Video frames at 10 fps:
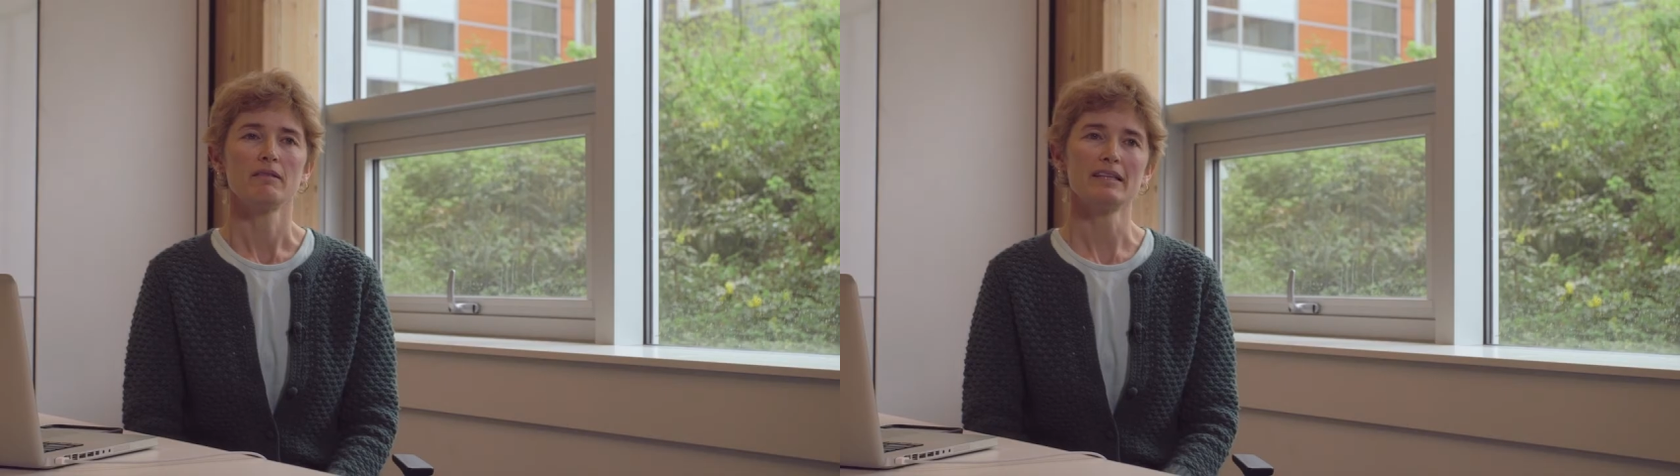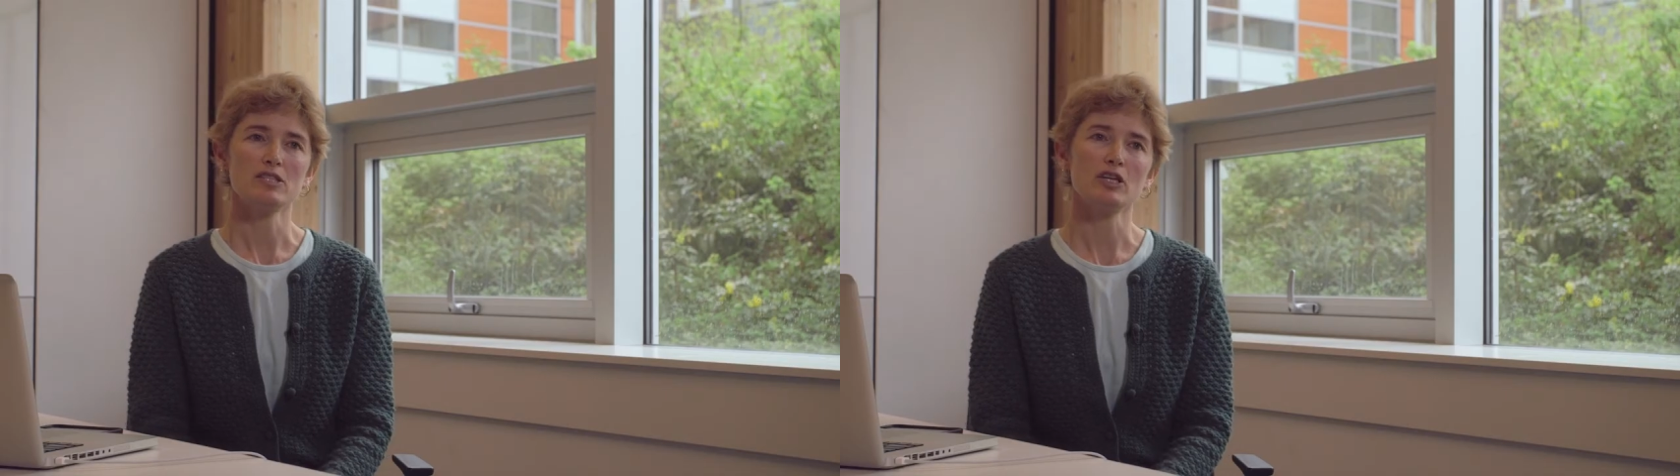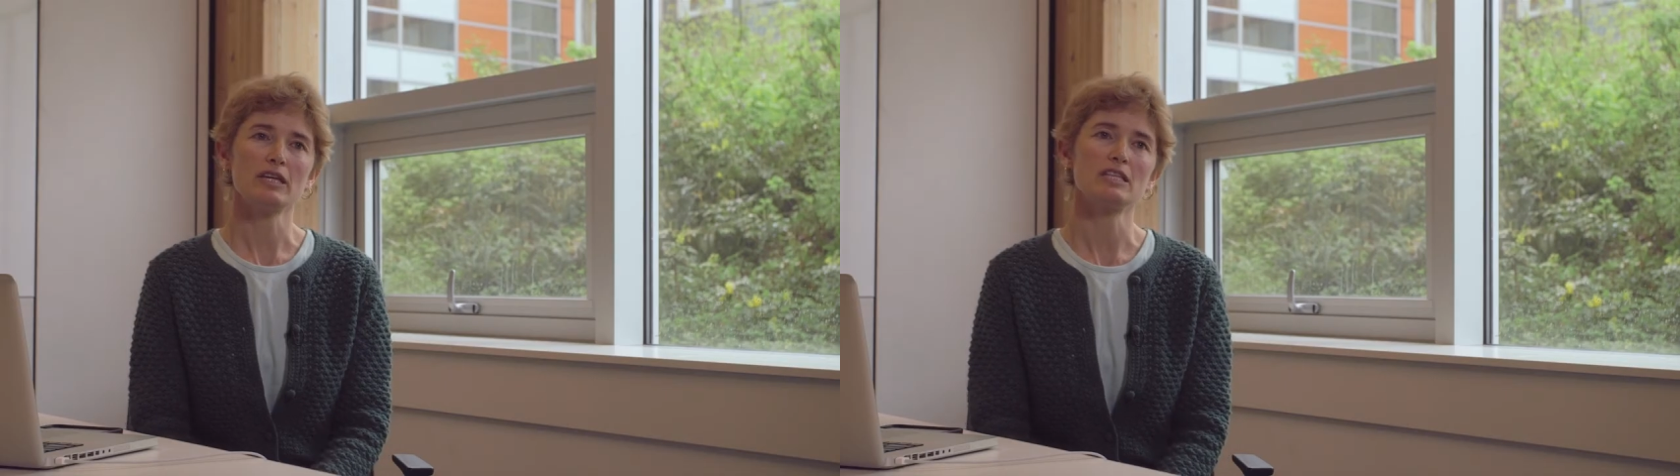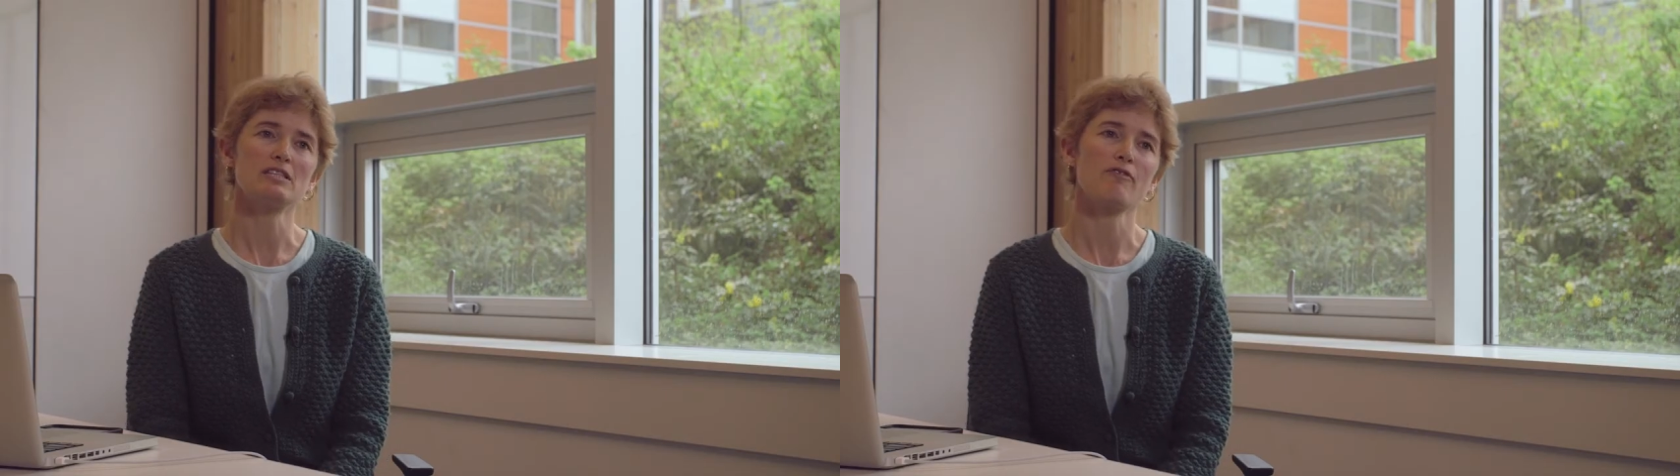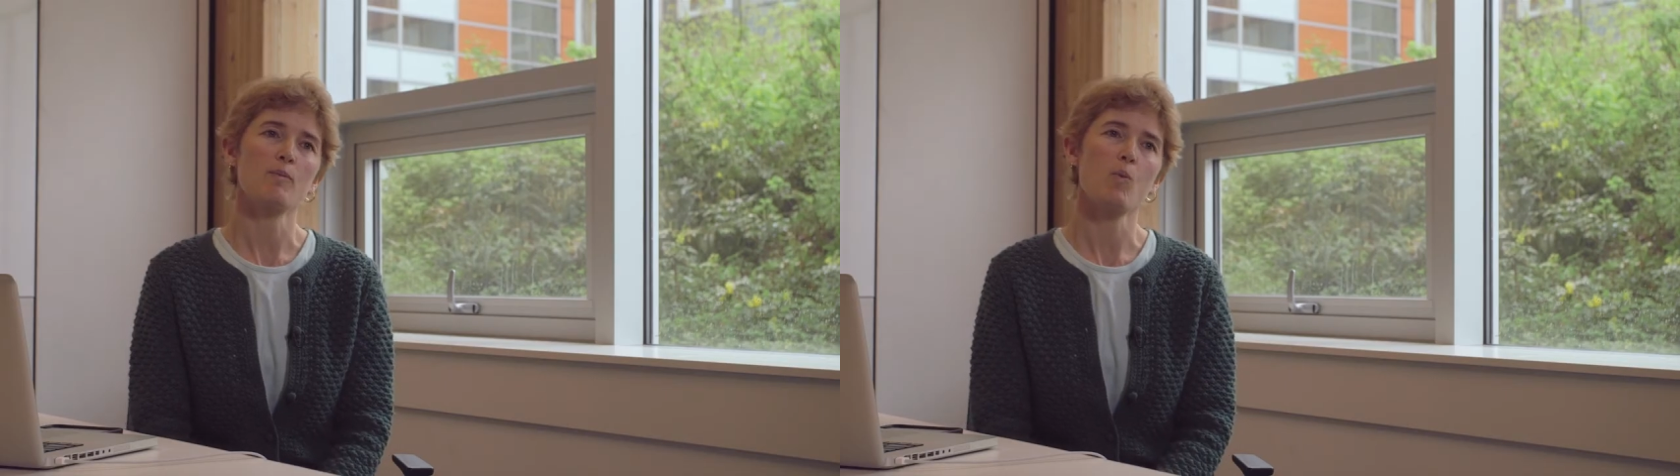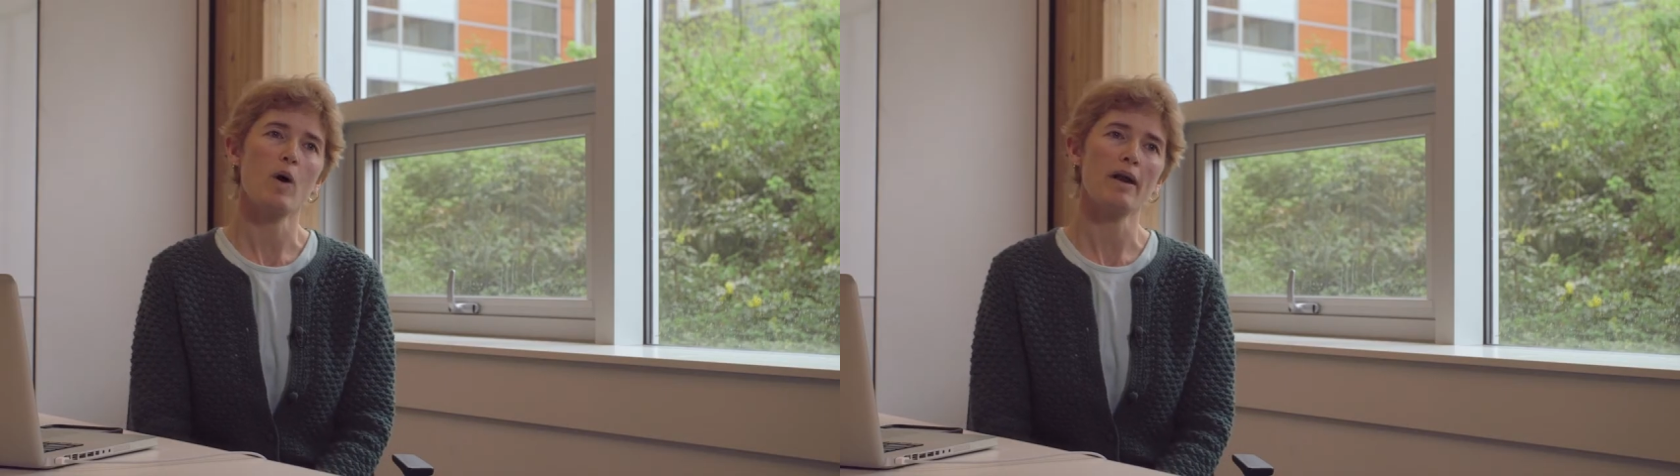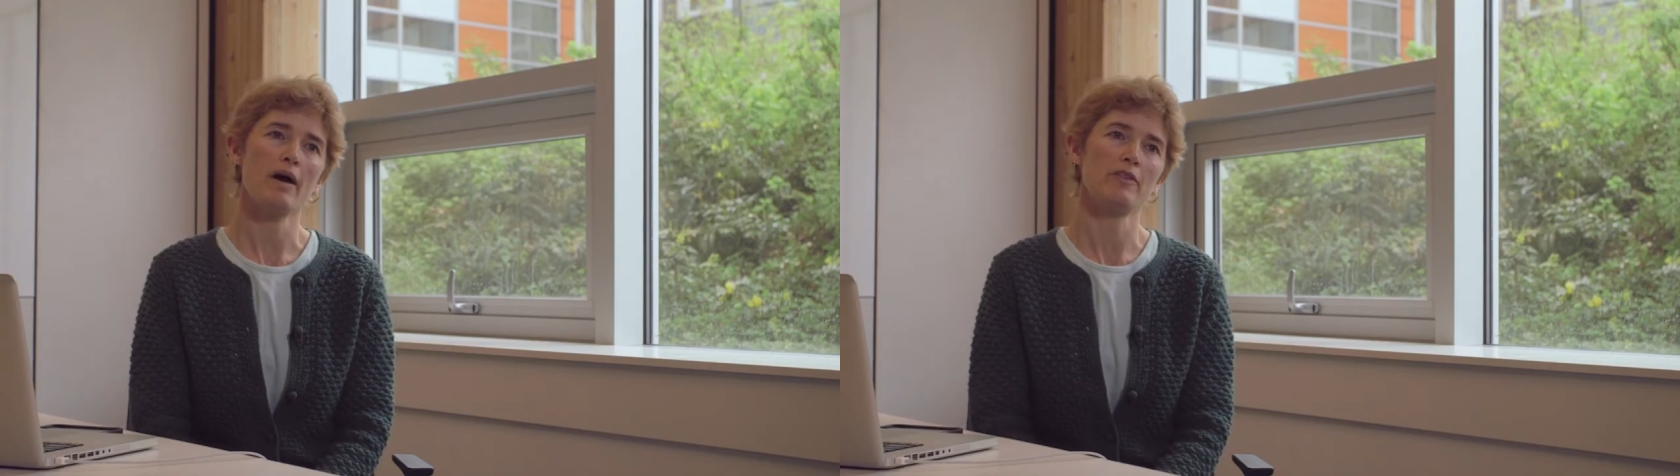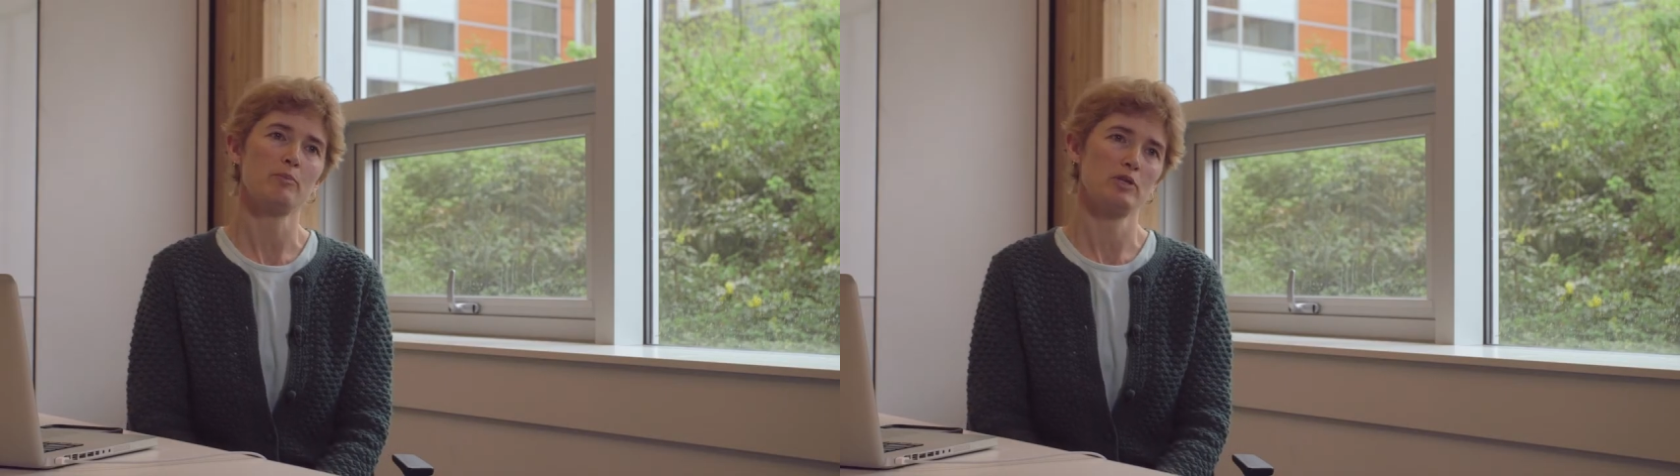Let's look at this from one
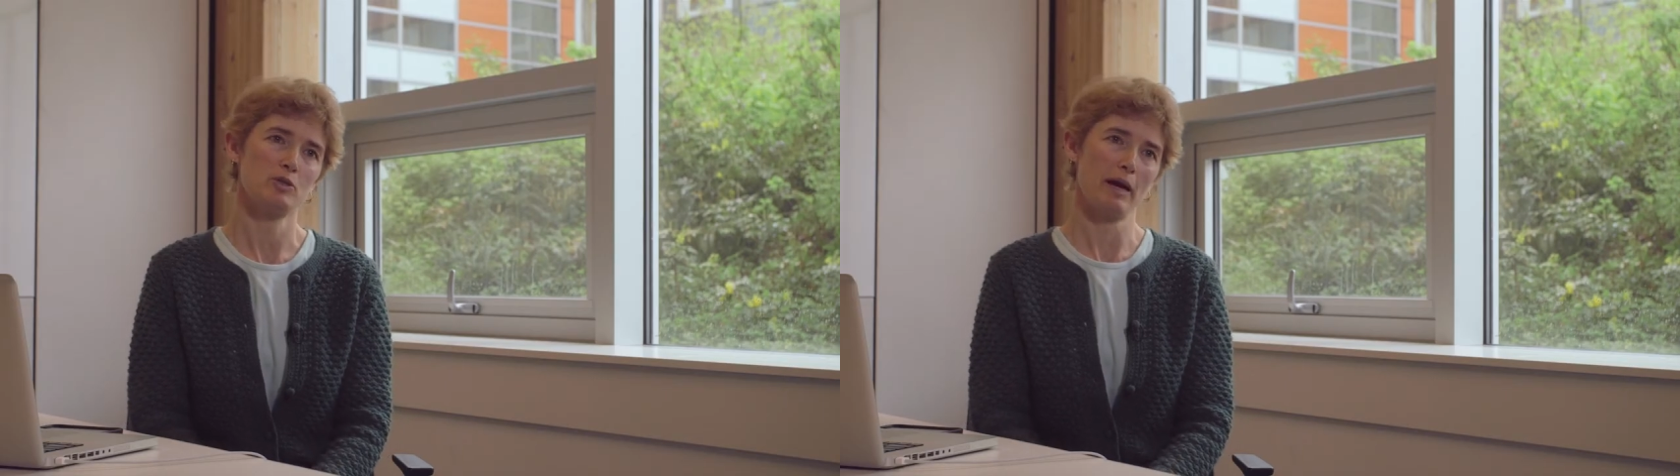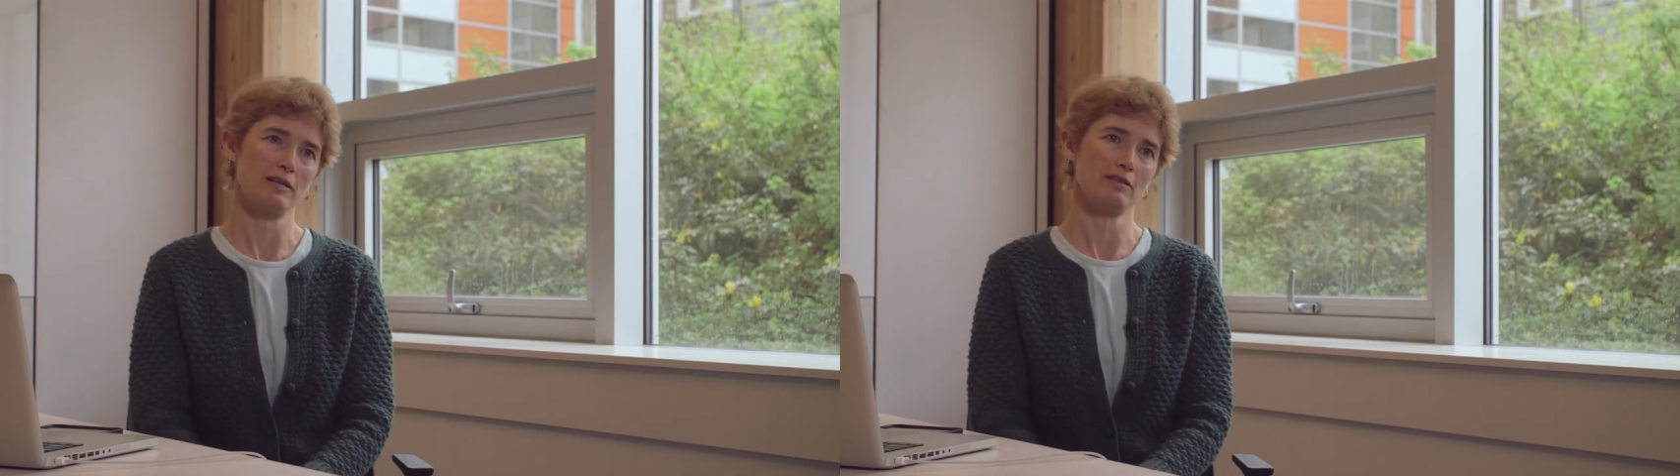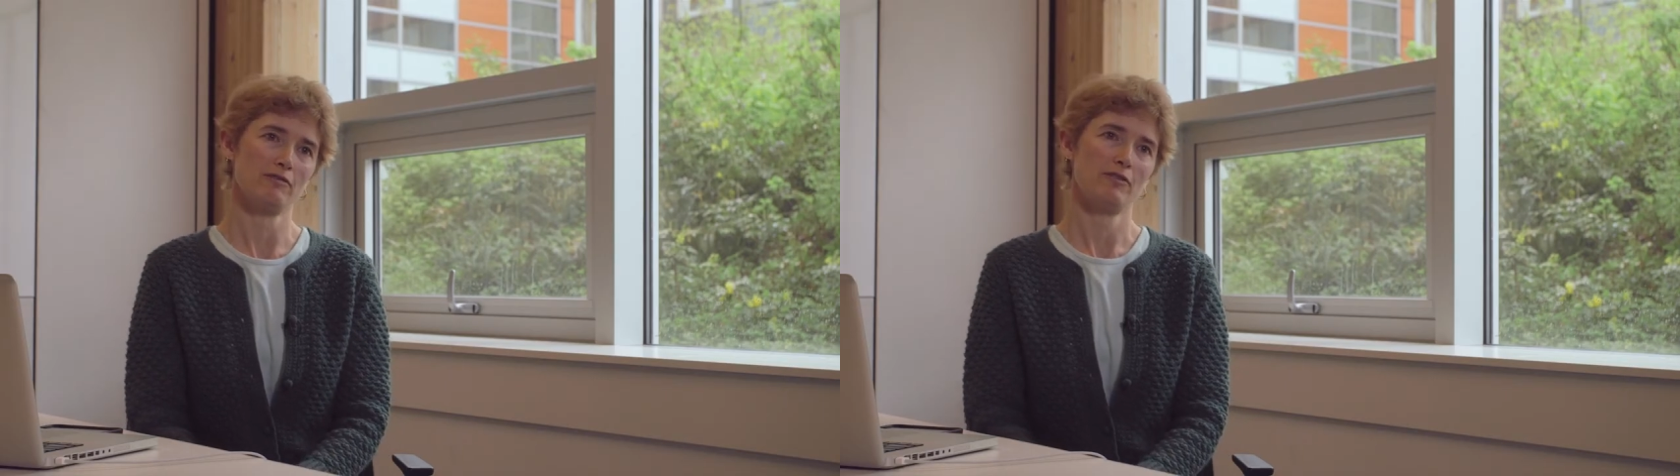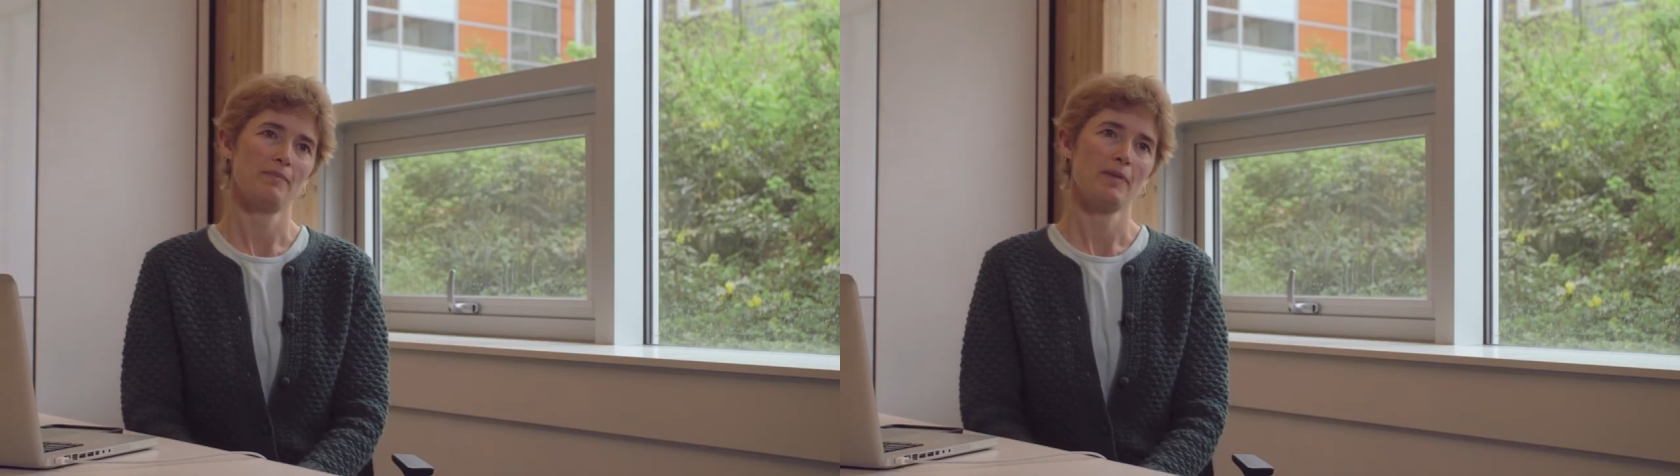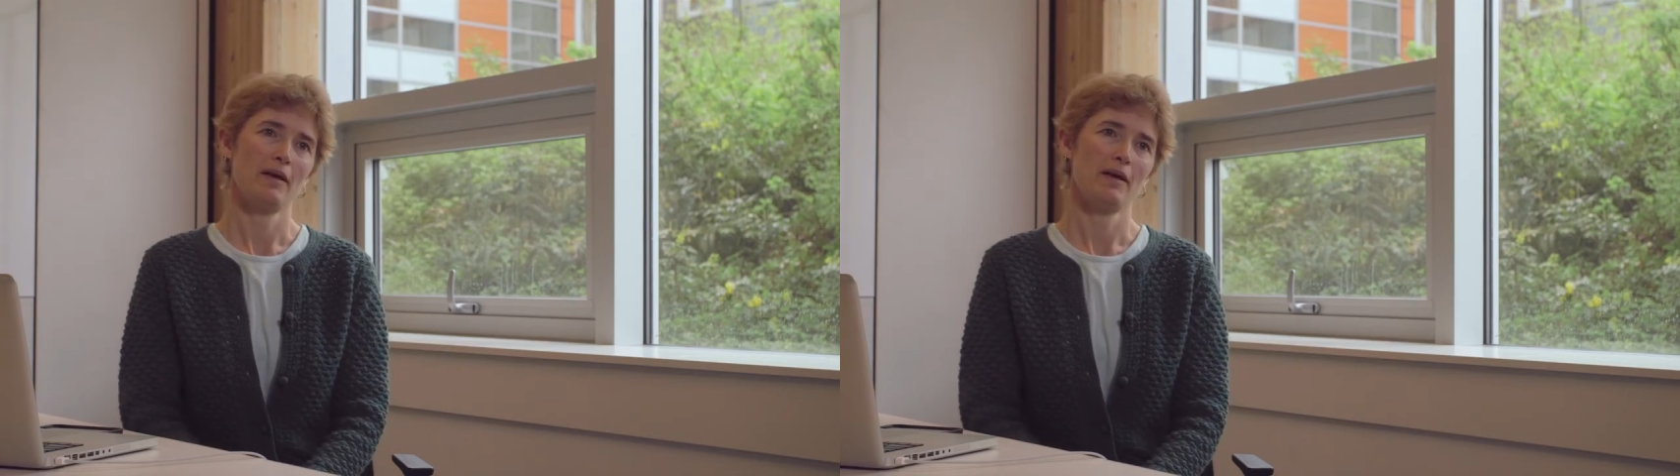other perspective,